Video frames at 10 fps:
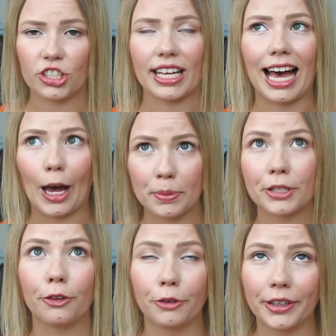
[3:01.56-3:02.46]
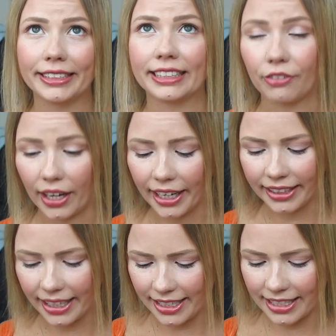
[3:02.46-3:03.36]
just absolutely
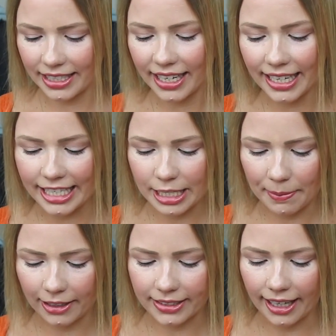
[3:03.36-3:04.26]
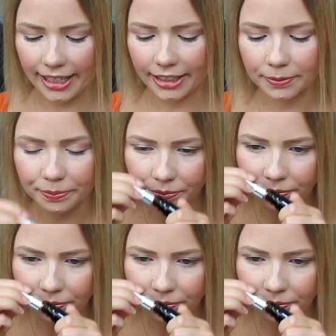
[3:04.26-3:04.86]
divine. It smells like,